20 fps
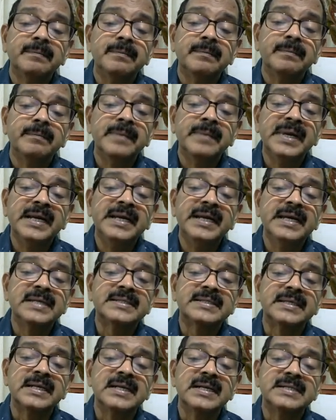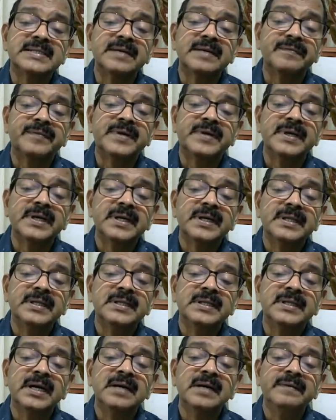mediastinal shift. The
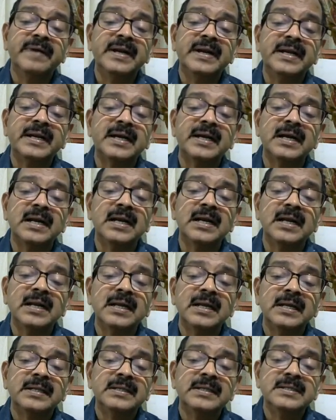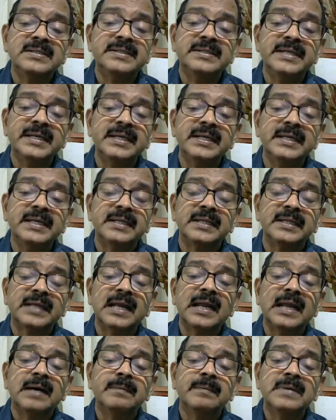third ventricle, this is the
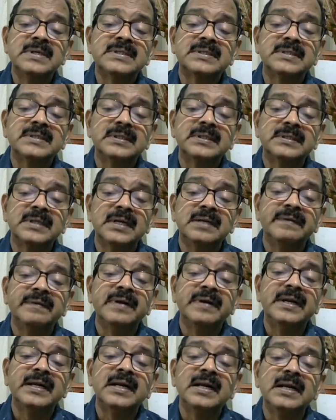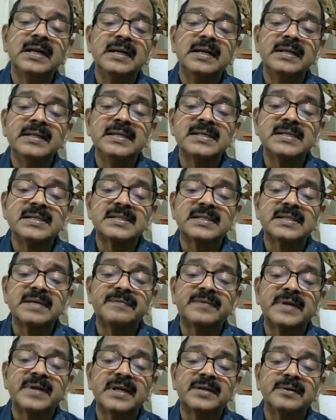thalamus, third ventricle, this is
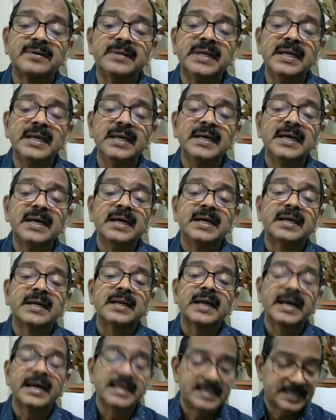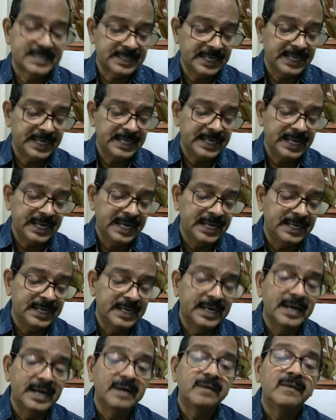shifted to the right side. And
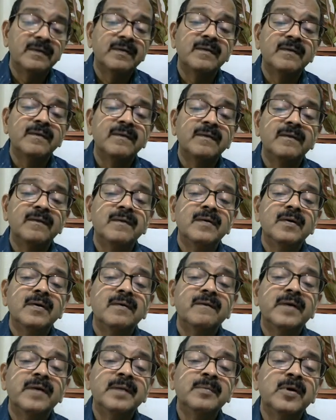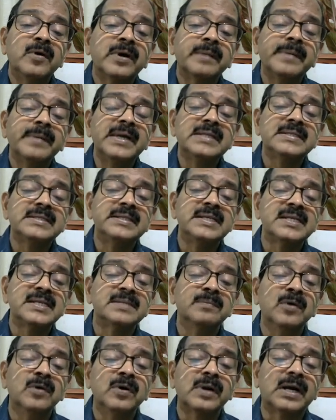one more image, this is
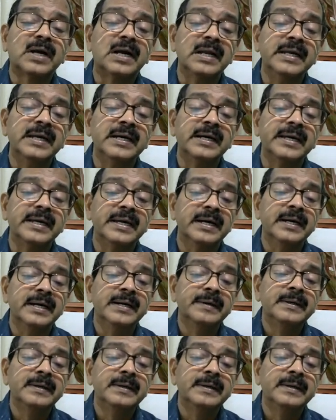more clear here.